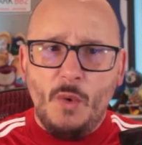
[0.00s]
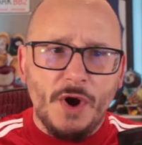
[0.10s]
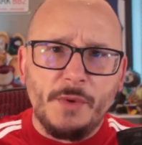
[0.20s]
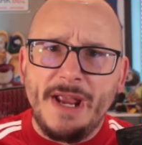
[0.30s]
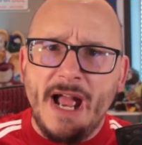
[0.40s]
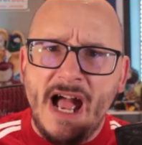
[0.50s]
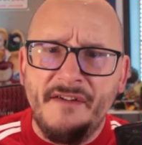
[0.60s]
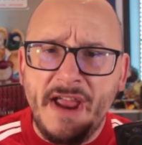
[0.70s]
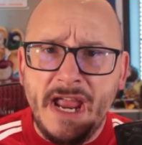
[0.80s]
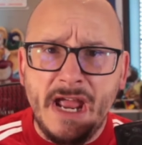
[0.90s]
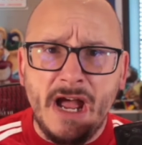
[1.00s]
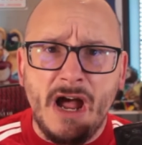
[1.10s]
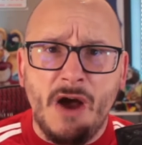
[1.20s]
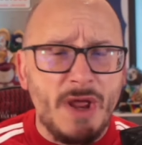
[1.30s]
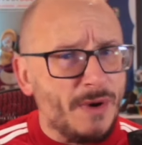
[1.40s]
do we have
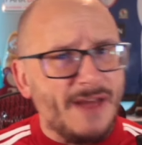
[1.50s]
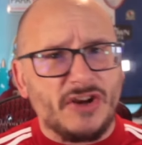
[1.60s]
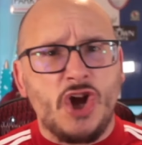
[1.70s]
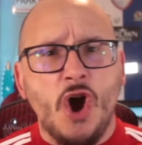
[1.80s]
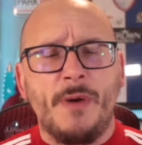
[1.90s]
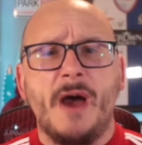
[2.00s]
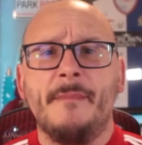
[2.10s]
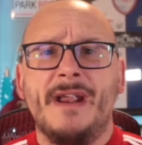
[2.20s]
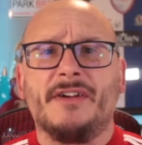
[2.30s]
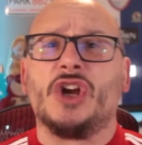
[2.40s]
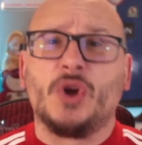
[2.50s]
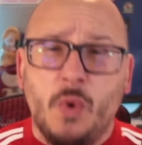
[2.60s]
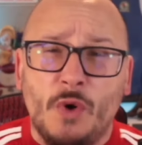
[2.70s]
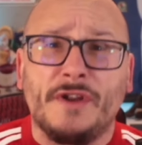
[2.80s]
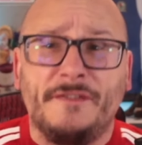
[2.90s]
here? We only have a Copa America
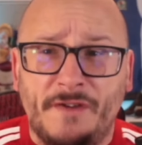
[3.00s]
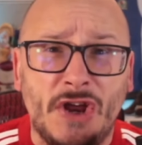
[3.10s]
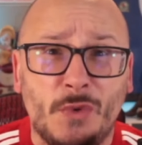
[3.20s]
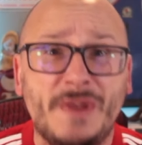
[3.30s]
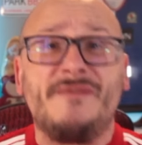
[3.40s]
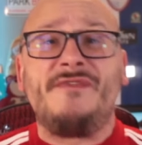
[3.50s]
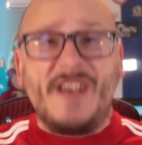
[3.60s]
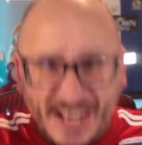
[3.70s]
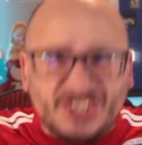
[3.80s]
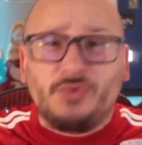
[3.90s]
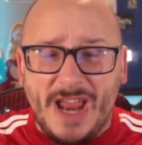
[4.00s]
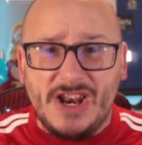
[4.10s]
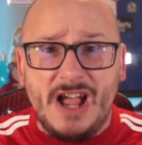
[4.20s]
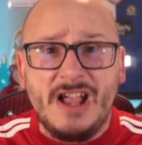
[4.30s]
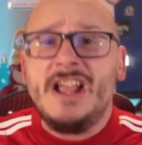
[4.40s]
quarterfinal with
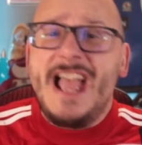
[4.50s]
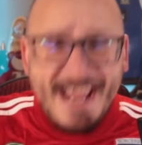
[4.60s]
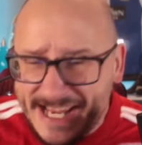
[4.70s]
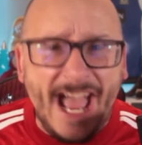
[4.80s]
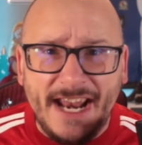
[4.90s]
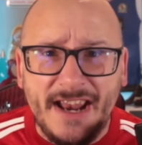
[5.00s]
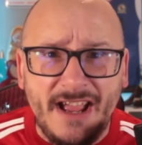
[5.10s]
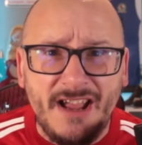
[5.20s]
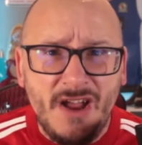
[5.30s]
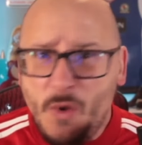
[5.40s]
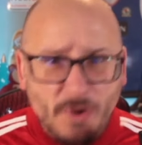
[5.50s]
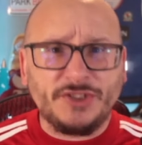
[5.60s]
Venezuela and Canada. What's all